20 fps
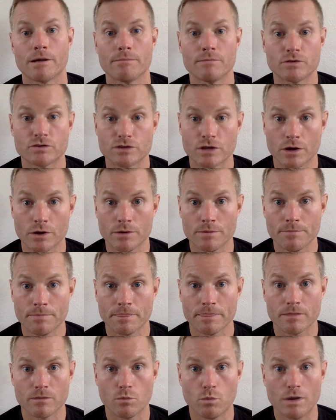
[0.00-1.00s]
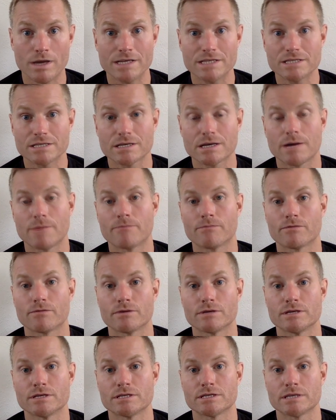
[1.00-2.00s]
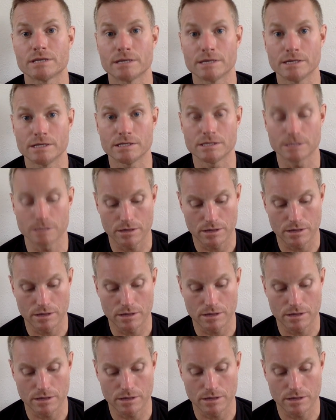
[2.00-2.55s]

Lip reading: So waist circumference is